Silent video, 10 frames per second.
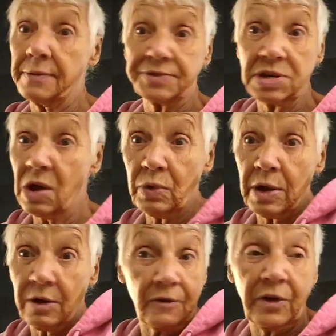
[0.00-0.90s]
If it
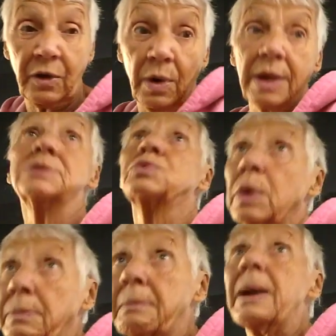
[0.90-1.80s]
rains, we may
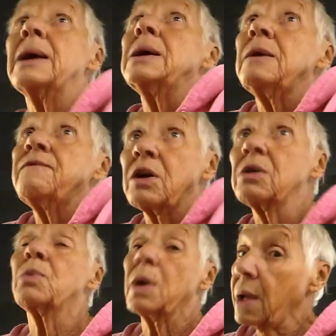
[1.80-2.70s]
very well have snow.